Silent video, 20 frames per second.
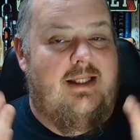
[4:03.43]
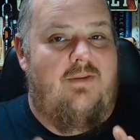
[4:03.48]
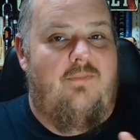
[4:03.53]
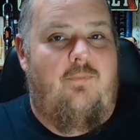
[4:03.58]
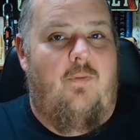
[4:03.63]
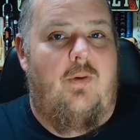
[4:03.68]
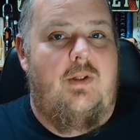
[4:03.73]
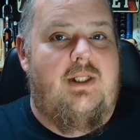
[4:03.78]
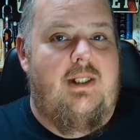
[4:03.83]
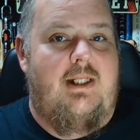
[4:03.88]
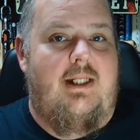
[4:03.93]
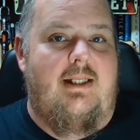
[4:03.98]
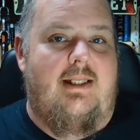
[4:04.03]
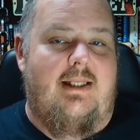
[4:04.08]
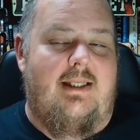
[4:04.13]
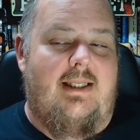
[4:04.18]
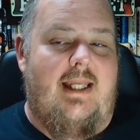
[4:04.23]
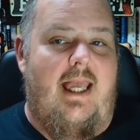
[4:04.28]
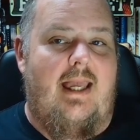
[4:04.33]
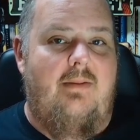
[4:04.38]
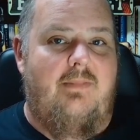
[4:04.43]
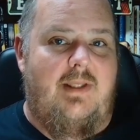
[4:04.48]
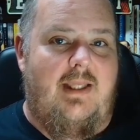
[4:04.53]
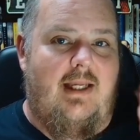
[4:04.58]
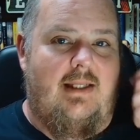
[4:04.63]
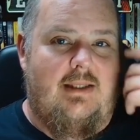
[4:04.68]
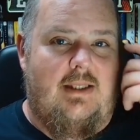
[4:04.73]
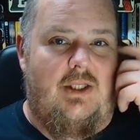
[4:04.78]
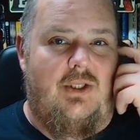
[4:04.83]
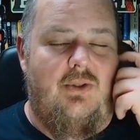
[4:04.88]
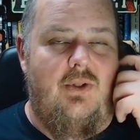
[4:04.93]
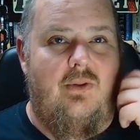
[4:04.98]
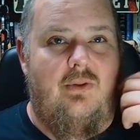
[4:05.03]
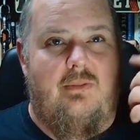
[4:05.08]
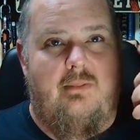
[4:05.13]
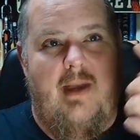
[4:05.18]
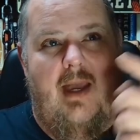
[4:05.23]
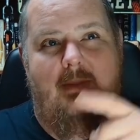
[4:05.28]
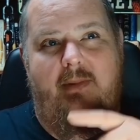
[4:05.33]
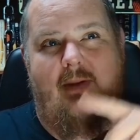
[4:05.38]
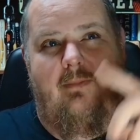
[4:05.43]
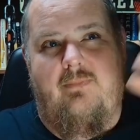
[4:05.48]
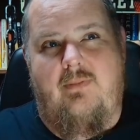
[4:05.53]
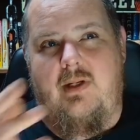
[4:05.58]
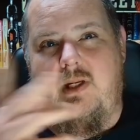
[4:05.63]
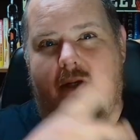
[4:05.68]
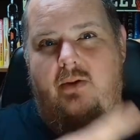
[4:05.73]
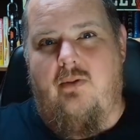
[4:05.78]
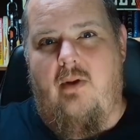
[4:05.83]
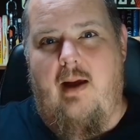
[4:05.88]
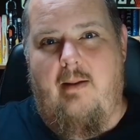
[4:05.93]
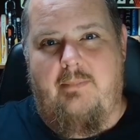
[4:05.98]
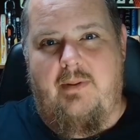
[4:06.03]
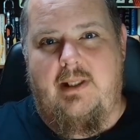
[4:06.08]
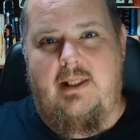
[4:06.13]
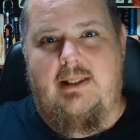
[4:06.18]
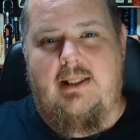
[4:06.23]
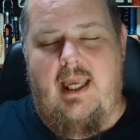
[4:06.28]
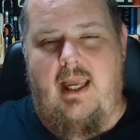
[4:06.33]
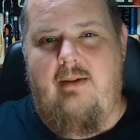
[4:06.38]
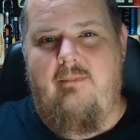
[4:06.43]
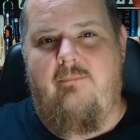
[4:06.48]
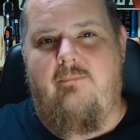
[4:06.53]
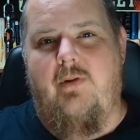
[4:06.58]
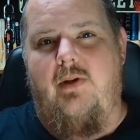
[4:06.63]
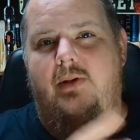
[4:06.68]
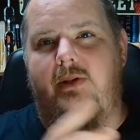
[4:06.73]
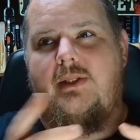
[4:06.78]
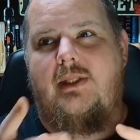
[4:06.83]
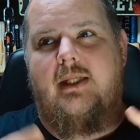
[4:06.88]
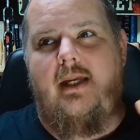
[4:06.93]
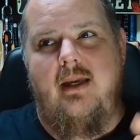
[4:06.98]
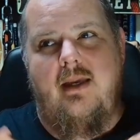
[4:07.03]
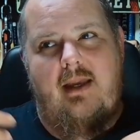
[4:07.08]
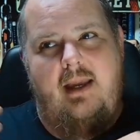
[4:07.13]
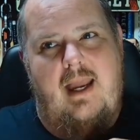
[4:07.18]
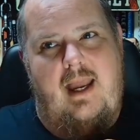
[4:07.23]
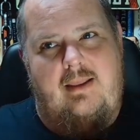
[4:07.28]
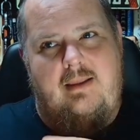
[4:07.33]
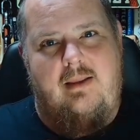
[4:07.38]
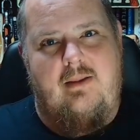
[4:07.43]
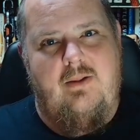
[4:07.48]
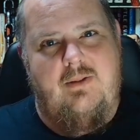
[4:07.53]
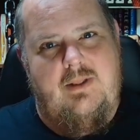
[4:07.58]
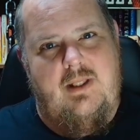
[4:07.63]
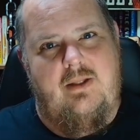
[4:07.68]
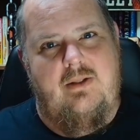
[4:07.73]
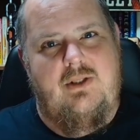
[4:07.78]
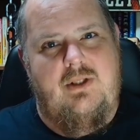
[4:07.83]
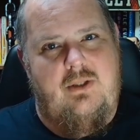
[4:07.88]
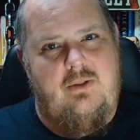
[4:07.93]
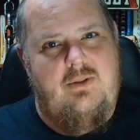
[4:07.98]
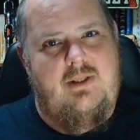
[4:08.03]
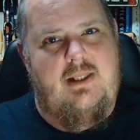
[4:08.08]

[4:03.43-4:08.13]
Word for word: unfortunate to say, but that's the truth. Maybe if Necropolis came first, and then those other two